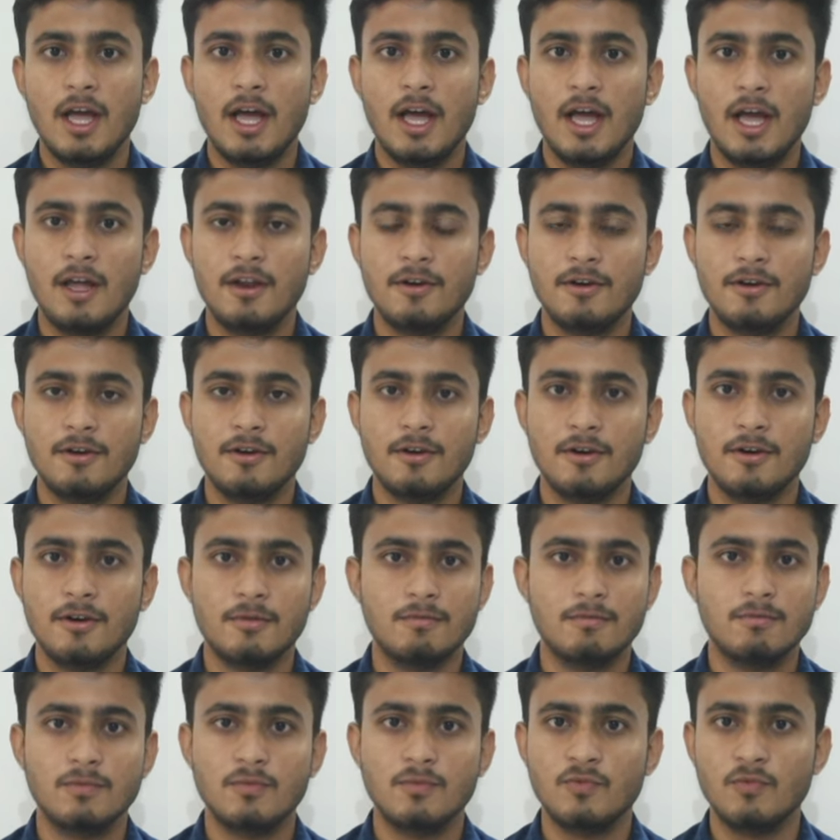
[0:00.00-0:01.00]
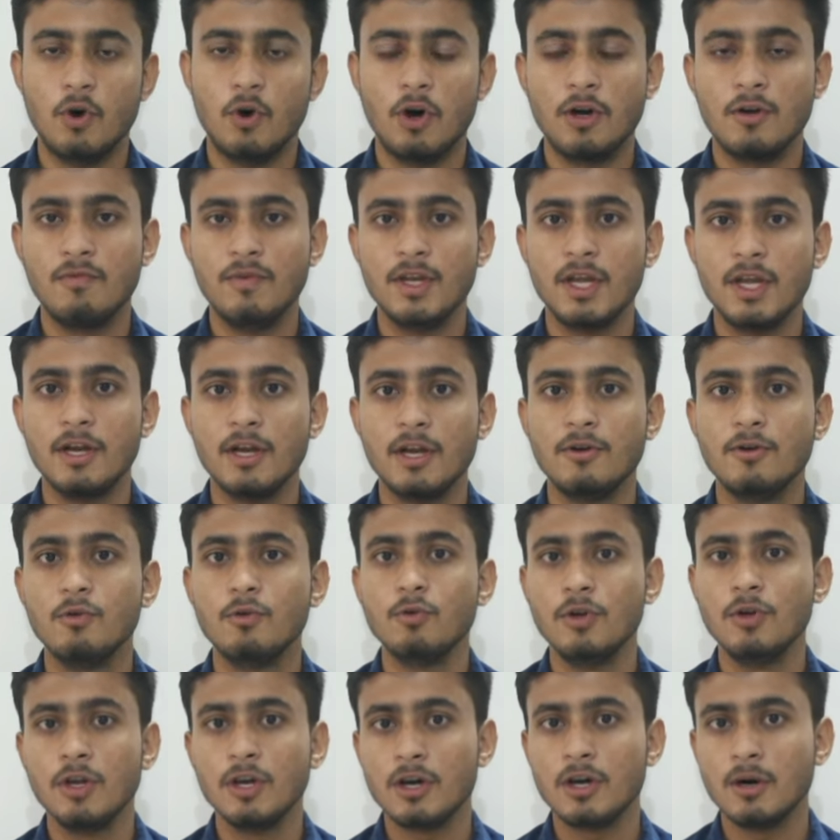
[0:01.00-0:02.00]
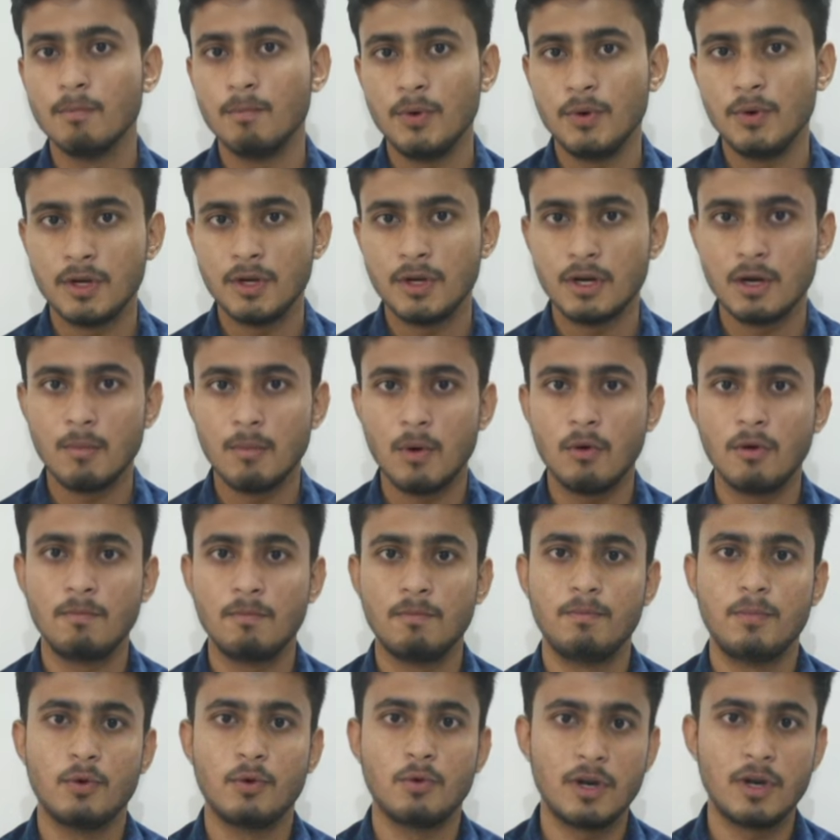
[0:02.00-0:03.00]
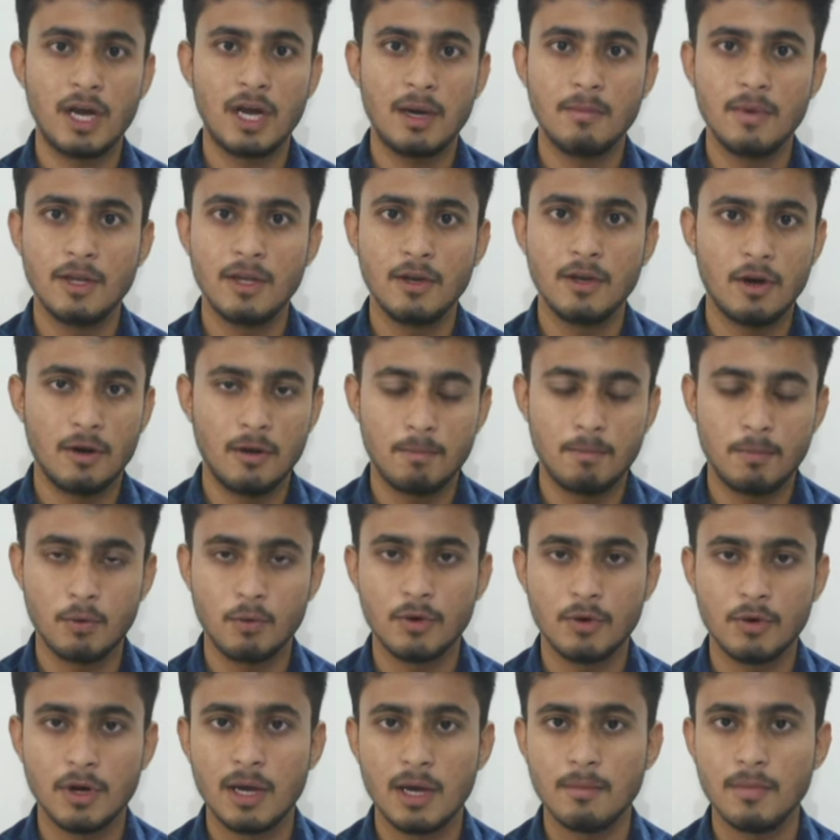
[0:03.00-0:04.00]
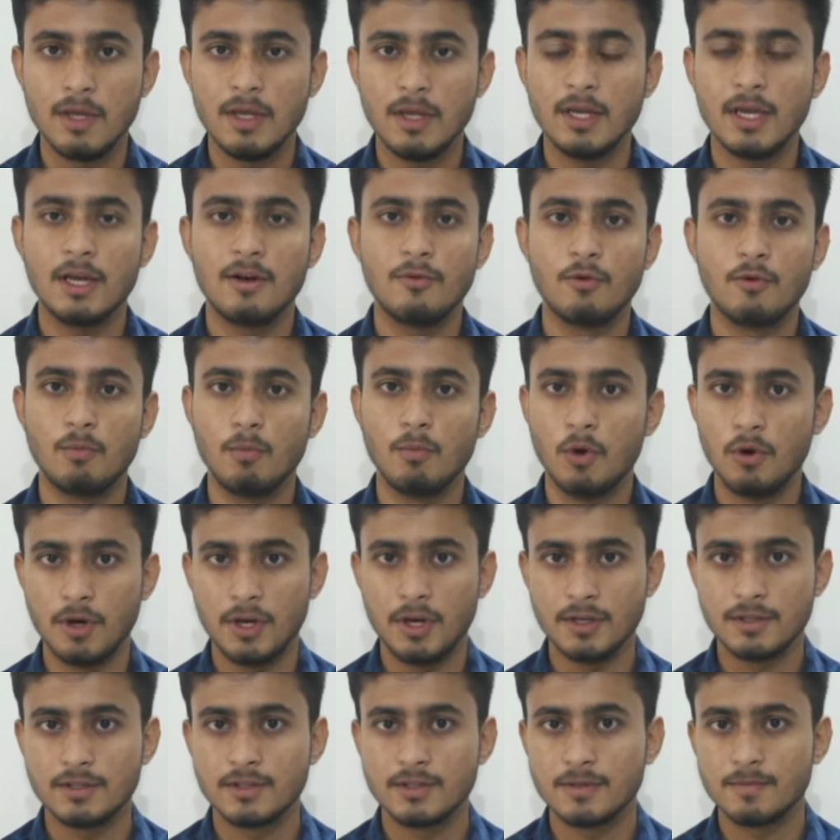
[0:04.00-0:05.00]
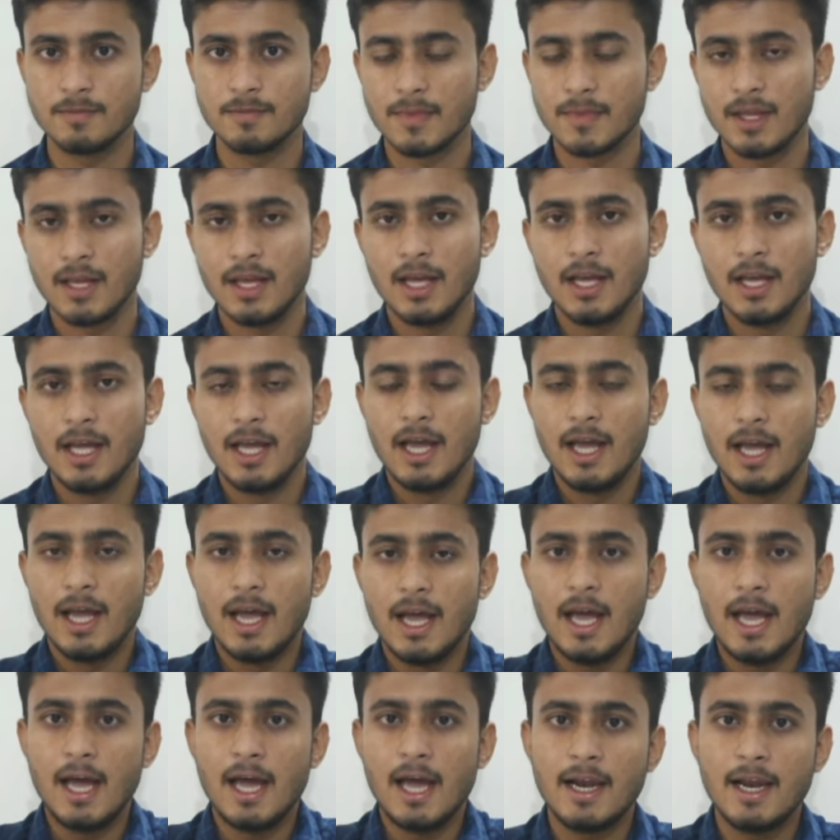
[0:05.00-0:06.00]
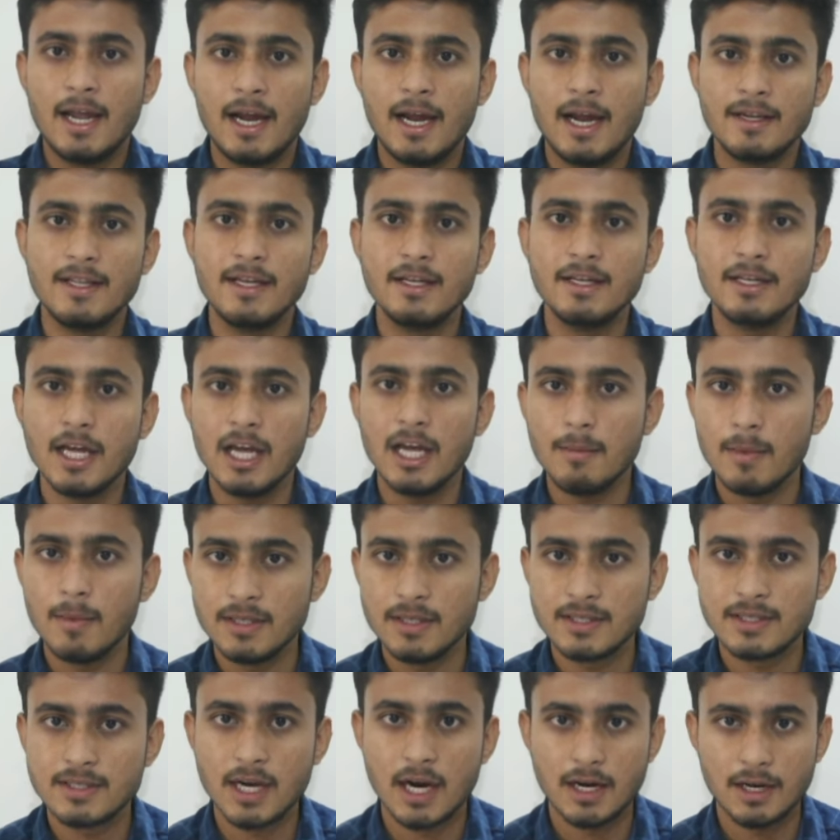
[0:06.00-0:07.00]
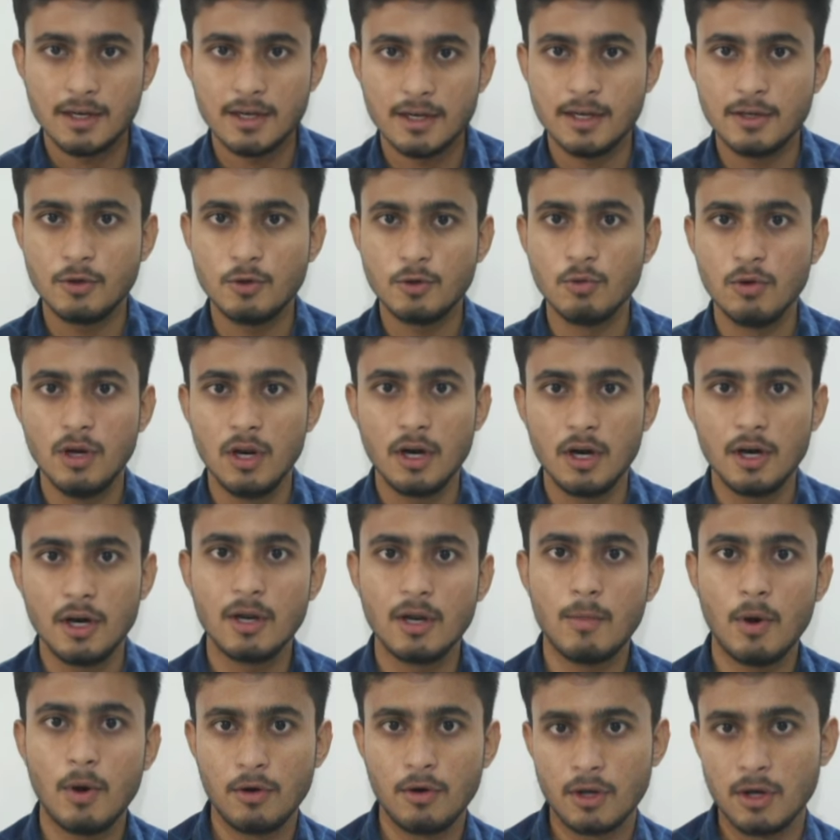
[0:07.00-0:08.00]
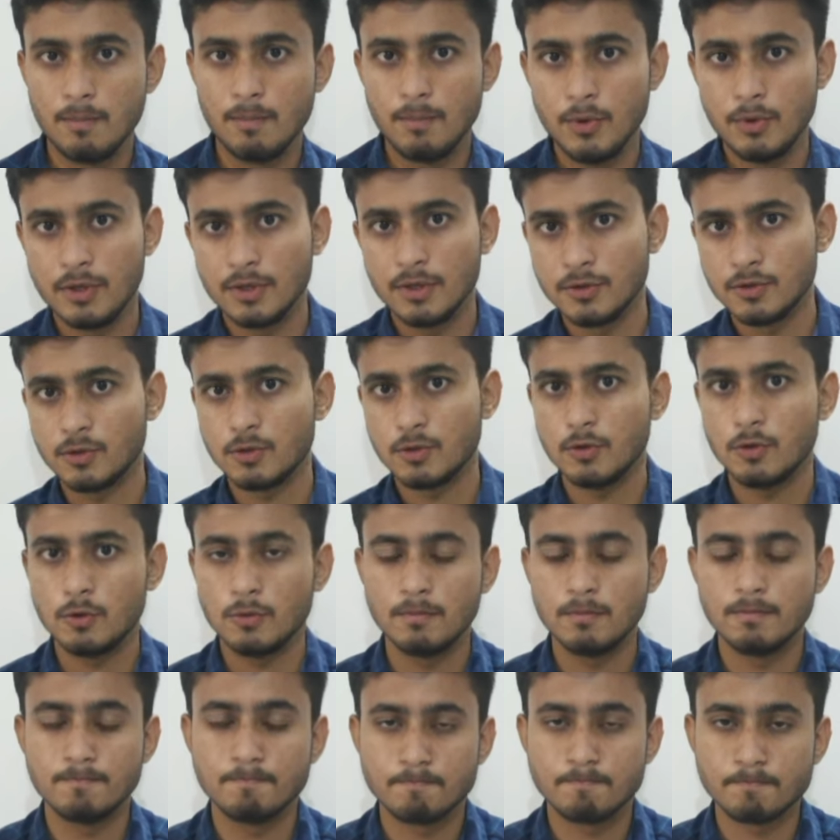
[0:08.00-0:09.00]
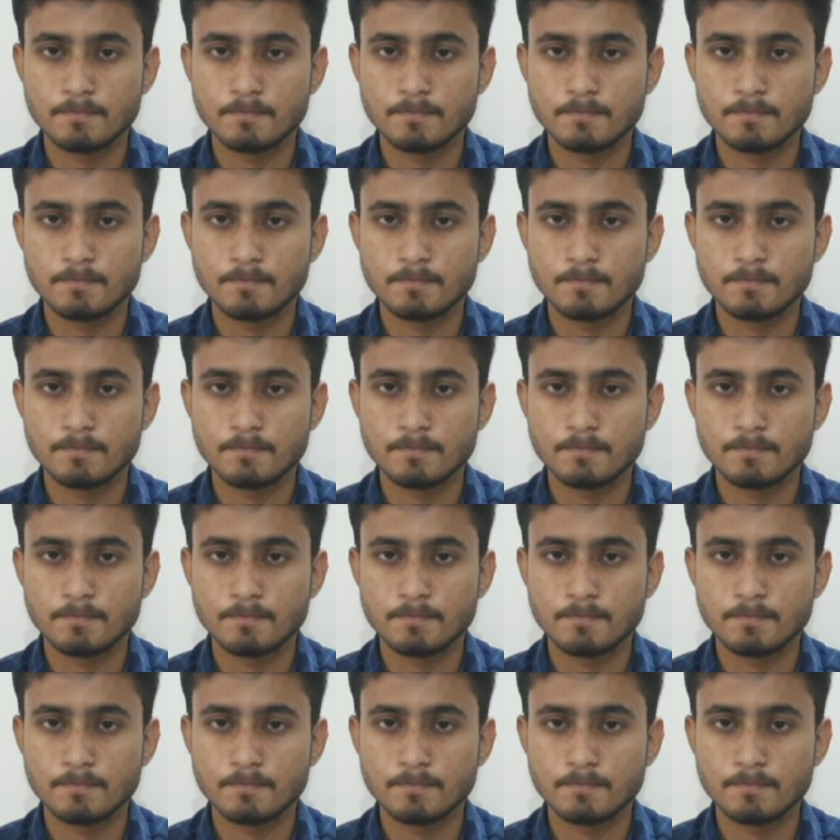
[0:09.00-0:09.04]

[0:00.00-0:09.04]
and what we can do in a computer about programming and robotics. And at that time, I started to learn about computers. So